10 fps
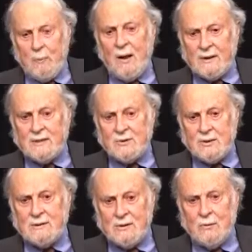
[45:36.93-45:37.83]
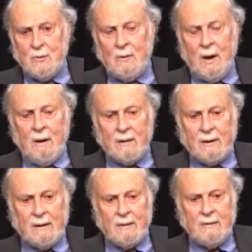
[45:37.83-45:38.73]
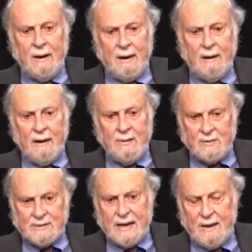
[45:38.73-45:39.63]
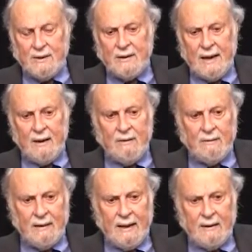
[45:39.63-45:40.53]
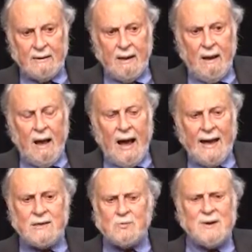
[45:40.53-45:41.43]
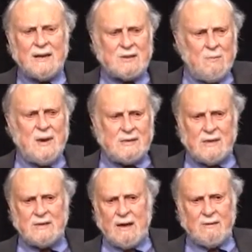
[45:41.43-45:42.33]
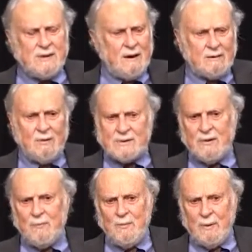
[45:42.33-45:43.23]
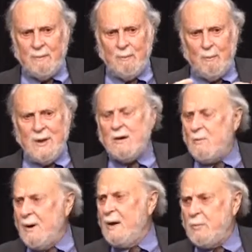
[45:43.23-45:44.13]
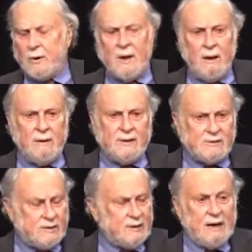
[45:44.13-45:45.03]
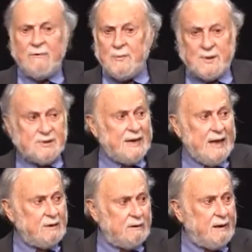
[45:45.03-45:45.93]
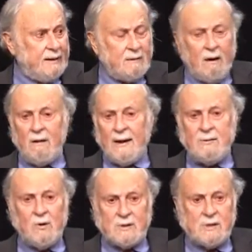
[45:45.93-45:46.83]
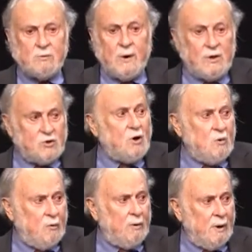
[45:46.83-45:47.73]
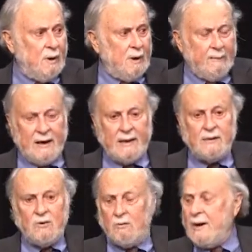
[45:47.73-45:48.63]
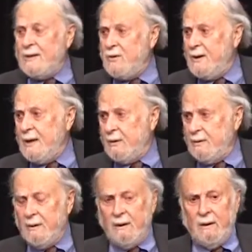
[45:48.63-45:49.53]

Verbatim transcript: politicians who right. could uh, understand it, and and I just want to get the message out. It's not a question of me or my book. This right. is the government's data. I, all I noticed is what it showed. I mean, I didn't create the data.